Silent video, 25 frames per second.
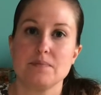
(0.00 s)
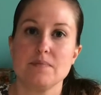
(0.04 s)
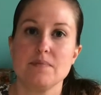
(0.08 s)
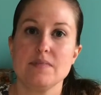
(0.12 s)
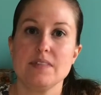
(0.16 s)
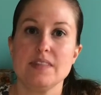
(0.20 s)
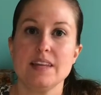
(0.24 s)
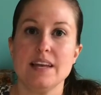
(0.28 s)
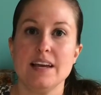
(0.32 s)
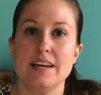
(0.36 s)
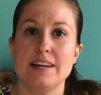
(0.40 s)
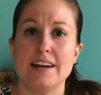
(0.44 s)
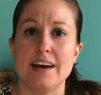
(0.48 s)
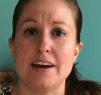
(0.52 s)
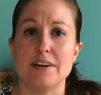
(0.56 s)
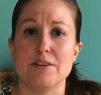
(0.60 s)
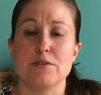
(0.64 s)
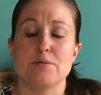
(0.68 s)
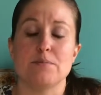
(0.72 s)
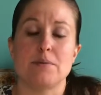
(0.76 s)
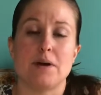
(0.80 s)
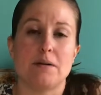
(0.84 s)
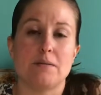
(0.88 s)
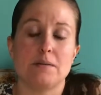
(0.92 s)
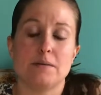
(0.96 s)
Now, you
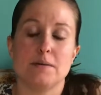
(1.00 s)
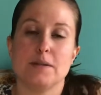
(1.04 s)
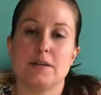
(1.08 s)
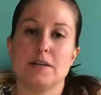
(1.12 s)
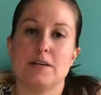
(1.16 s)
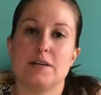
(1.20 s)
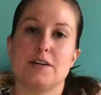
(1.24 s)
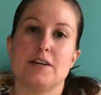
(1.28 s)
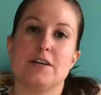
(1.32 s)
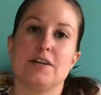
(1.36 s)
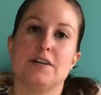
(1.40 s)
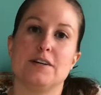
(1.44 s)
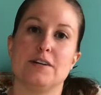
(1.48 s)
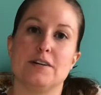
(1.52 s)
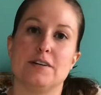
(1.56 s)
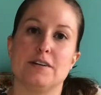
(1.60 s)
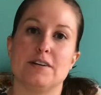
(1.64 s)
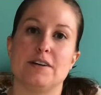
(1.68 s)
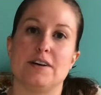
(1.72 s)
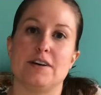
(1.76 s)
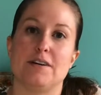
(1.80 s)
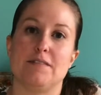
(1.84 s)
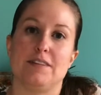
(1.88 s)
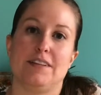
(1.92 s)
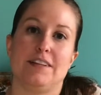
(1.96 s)
probably heard
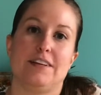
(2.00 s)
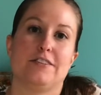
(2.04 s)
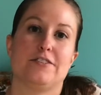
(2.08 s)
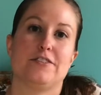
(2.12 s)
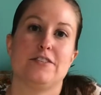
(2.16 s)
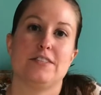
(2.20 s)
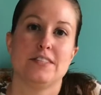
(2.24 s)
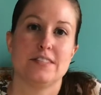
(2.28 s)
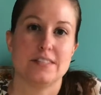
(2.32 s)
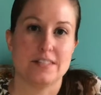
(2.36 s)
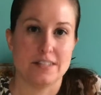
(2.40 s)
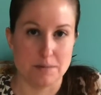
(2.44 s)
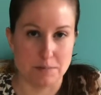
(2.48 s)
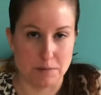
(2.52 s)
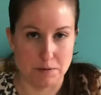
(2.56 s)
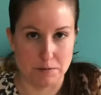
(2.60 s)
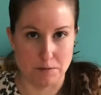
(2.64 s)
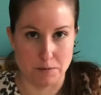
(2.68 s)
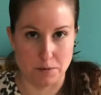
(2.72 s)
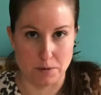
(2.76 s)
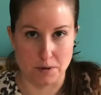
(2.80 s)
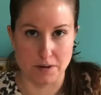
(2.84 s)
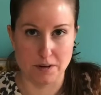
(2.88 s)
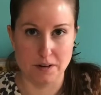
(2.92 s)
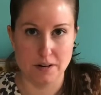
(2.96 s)
of electricity
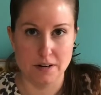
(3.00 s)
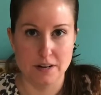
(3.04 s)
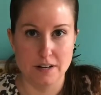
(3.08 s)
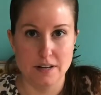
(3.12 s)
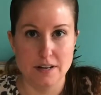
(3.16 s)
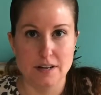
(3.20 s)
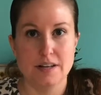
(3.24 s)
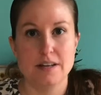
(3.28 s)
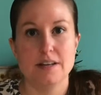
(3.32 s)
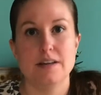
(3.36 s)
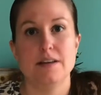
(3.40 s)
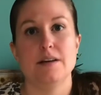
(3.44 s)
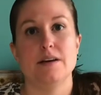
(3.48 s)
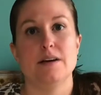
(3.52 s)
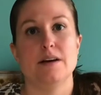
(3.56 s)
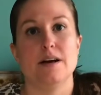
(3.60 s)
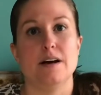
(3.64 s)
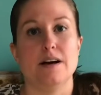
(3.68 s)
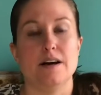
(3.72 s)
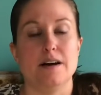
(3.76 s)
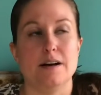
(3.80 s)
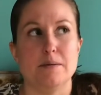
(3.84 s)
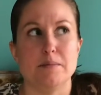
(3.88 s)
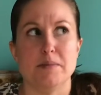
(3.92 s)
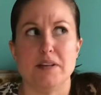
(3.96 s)
before,
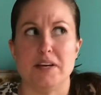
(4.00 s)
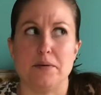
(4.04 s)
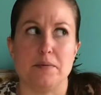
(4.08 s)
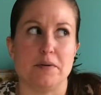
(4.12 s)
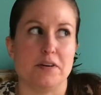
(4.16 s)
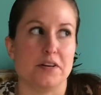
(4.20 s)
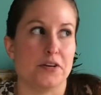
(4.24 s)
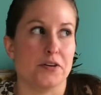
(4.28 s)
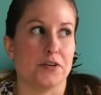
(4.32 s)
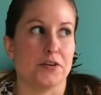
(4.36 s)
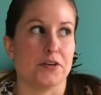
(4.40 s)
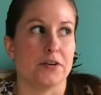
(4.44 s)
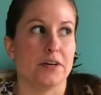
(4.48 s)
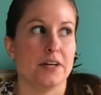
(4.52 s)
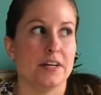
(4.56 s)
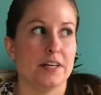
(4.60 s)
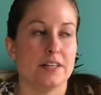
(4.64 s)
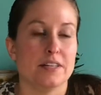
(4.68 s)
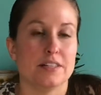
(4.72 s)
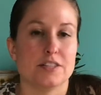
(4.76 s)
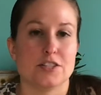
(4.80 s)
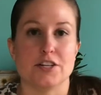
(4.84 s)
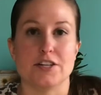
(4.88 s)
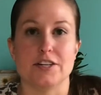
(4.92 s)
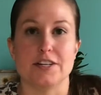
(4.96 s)
like when you're
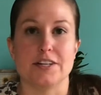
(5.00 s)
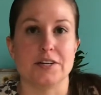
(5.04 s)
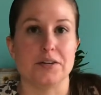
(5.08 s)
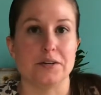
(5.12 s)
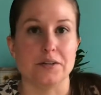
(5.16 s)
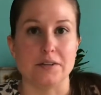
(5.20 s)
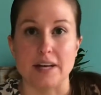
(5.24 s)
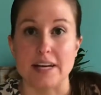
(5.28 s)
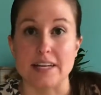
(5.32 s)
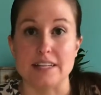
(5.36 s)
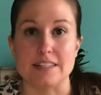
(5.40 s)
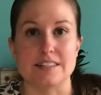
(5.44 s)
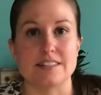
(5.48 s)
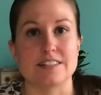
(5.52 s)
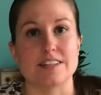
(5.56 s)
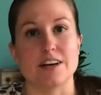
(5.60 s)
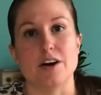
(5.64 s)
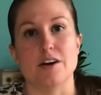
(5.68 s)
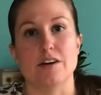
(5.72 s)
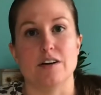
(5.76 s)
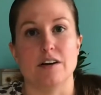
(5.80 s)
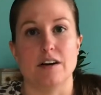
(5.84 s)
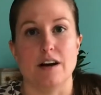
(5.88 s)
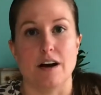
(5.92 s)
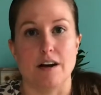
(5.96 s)
turning your lights on
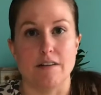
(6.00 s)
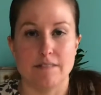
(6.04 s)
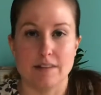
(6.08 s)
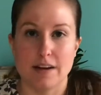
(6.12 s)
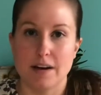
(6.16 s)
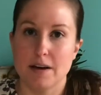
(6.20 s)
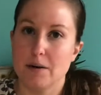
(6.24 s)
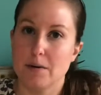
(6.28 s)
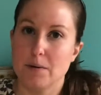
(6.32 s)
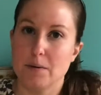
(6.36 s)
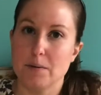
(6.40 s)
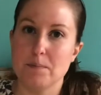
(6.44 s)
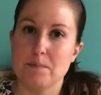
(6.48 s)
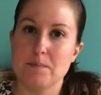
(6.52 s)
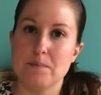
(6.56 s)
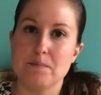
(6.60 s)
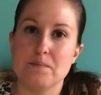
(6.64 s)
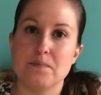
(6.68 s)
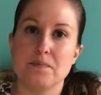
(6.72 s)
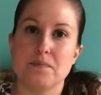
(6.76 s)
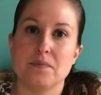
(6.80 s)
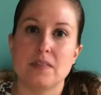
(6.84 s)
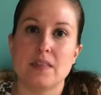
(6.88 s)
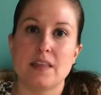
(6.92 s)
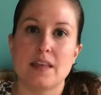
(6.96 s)
and off at home.
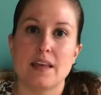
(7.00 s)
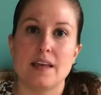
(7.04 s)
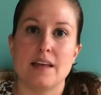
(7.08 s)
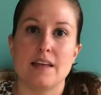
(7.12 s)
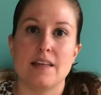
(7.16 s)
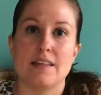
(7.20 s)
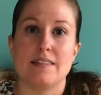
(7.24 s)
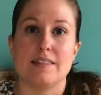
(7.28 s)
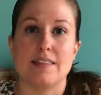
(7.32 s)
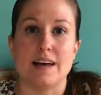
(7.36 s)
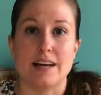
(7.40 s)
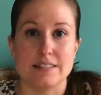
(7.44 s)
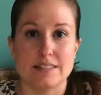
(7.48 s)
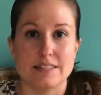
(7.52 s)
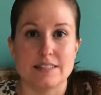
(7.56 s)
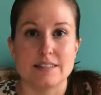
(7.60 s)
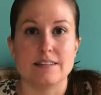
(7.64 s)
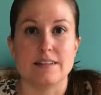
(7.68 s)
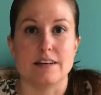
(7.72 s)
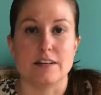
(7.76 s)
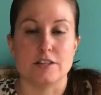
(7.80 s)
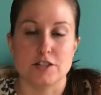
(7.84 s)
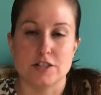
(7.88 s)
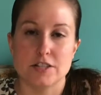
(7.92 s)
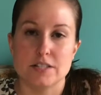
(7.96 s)
That's
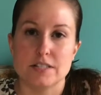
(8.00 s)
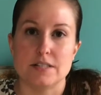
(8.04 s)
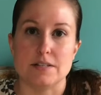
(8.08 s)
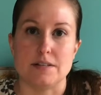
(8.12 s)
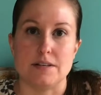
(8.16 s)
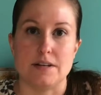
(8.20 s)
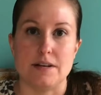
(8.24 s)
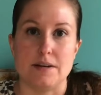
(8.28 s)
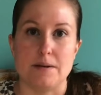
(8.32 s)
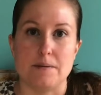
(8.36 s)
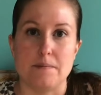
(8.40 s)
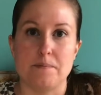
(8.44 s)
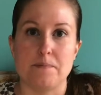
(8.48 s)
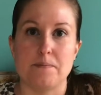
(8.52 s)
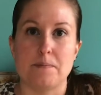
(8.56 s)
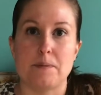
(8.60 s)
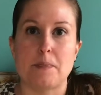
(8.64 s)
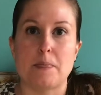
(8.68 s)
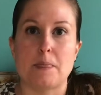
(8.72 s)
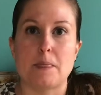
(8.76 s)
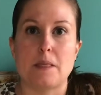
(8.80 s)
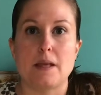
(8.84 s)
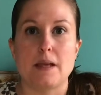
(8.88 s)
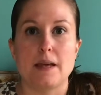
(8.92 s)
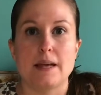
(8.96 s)
electricity.
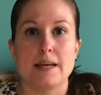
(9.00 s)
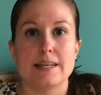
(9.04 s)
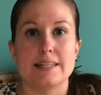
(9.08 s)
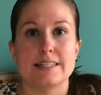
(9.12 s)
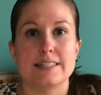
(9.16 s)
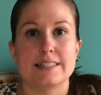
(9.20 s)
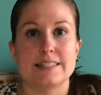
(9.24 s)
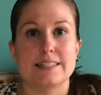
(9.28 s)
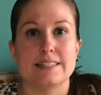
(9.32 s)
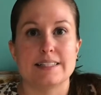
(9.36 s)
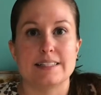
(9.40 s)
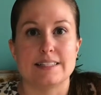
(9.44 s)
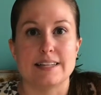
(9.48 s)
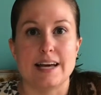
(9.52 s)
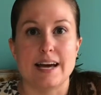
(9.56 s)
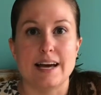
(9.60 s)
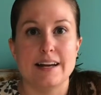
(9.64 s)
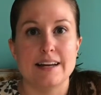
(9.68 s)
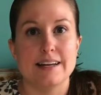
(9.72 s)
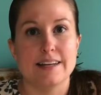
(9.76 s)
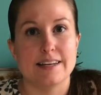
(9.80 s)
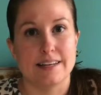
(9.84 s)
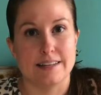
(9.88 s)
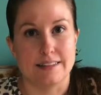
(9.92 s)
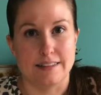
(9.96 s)

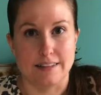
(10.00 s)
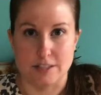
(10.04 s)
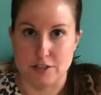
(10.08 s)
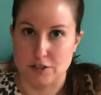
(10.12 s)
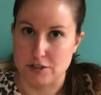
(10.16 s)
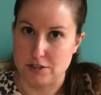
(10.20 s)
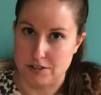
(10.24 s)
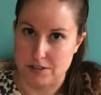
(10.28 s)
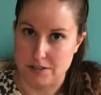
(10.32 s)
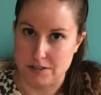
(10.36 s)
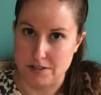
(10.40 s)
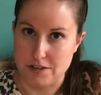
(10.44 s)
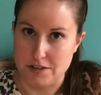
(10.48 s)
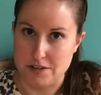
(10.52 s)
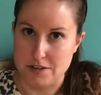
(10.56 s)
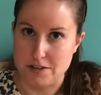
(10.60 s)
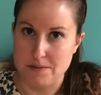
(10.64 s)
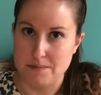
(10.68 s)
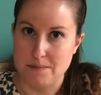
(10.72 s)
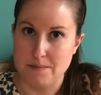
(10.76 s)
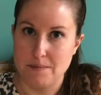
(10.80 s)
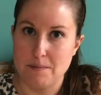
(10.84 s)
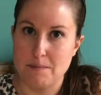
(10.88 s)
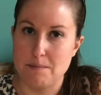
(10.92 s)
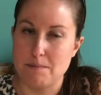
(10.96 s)
Static electricity,
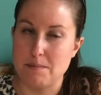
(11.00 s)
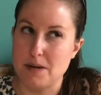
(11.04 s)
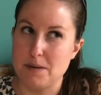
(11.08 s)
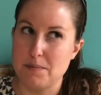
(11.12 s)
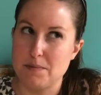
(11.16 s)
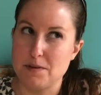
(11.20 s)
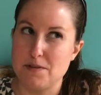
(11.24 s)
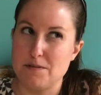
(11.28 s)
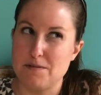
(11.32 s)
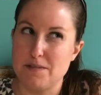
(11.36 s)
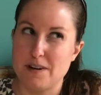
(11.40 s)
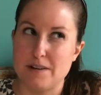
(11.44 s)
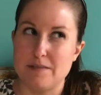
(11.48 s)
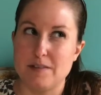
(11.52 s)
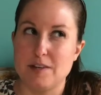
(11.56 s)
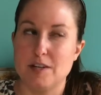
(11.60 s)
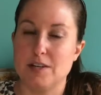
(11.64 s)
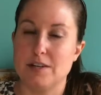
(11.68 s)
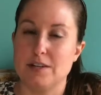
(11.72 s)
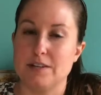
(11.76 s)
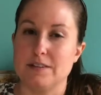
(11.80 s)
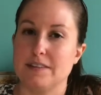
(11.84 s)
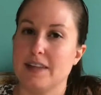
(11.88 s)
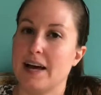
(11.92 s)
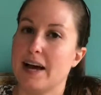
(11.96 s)
maybe you've never
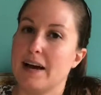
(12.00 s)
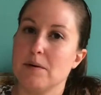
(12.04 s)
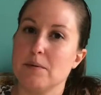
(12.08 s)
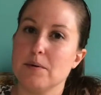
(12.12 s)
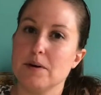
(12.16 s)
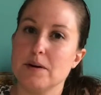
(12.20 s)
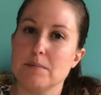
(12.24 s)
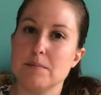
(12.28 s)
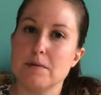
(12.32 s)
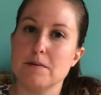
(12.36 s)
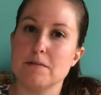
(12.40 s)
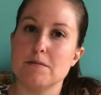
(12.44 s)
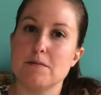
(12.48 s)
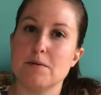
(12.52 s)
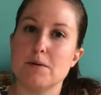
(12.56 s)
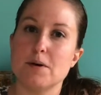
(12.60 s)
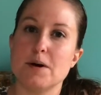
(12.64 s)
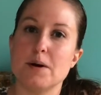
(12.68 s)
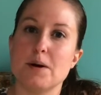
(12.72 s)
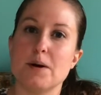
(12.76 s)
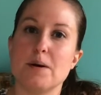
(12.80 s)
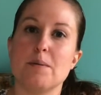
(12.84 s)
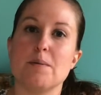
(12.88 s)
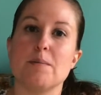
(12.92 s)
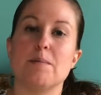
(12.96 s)
heard that word before,
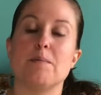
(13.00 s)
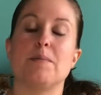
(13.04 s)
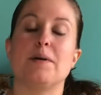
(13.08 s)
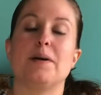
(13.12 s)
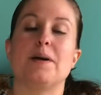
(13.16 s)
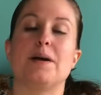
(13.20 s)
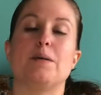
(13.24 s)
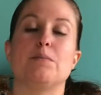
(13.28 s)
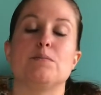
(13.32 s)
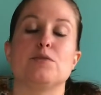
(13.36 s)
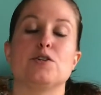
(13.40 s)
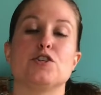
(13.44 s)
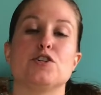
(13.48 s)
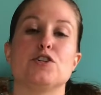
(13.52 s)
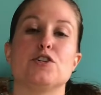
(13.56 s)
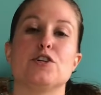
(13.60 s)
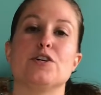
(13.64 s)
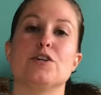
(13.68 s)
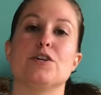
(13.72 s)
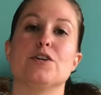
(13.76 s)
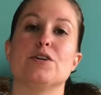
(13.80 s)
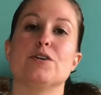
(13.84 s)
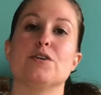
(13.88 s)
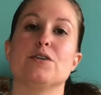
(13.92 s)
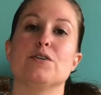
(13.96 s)
but I'm
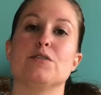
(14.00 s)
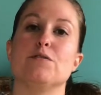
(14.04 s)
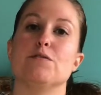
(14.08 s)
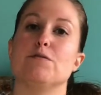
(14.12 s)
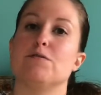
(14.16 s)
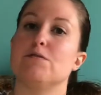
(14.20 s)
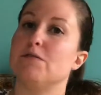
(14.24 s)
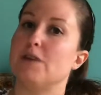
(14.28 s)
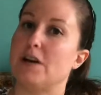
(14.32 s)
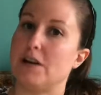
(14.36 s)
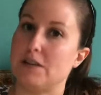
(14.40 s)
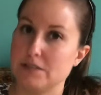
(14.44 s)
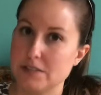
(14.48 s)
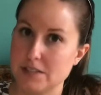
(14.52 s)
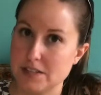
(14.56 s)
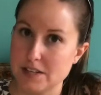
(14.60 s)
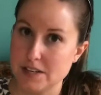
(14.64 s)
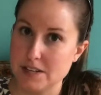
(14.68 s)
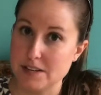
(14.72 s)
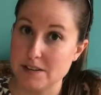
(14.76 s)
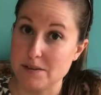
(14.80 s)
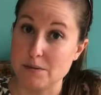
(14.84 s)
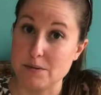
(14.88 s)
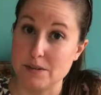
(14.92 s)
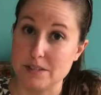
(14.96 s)
sure you've felt it
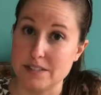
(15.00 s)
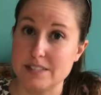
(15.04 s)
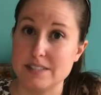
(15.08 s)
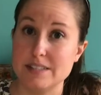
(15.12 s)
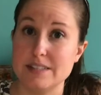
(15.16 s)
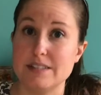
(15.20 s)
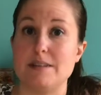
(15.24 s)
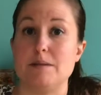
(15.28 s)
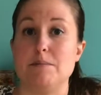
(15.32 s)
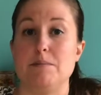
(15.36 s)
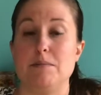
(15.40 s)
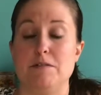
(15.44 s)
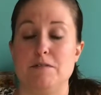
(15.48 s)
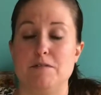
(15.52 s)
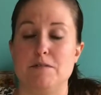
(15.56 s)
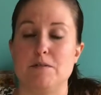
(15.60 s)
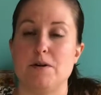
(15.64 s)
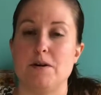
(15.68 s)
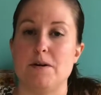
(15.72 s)
or seen it before.